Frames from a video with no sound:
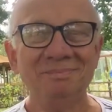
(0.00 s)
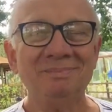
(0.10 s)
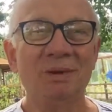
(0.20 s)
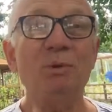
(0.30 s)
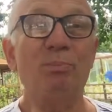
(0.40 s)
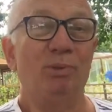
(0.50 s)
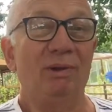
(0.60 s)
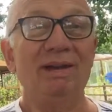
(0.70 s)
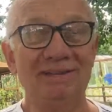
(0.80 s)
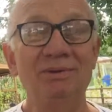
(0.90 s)
all
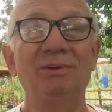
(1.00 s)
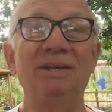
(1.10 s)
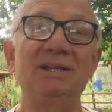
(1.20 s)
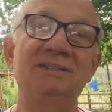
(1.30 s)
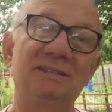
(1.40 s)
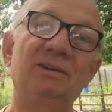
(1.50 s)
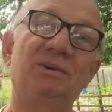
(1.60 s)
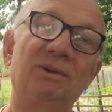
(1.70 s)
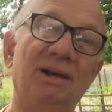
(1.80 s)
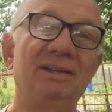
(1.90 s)
politely, oh yes, yeah,
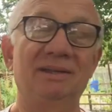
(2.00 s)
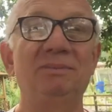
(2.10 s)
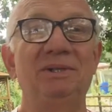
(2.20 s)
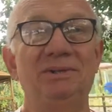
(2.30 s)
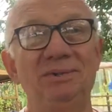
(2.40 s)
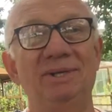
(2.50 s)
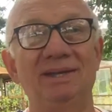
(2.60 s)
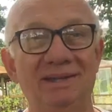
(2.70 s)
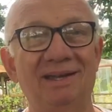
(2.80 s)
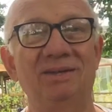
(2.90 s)
all right, I will do that,
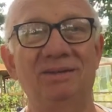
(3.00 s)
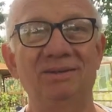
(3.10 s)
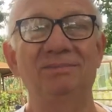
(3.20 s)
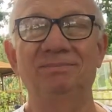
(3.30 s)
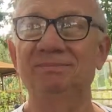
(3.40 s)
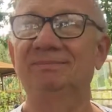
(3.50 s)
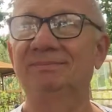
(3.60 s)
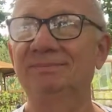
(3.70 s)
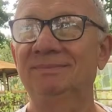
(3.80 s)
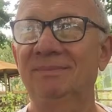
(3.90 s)
thank you.
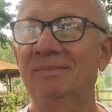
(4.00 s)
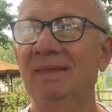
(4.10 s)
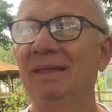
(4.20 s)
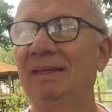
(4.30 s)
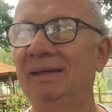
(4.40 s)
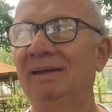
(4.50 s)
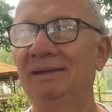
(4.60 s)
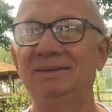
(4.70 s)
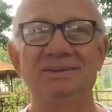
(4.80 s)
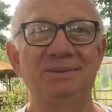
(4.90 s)

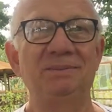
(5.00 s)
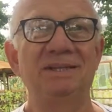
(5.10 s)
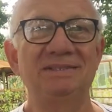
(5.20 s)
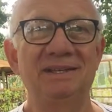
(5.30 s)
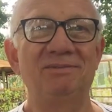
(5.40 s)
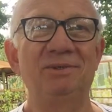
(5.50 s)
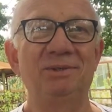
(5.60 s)
I thought to myself,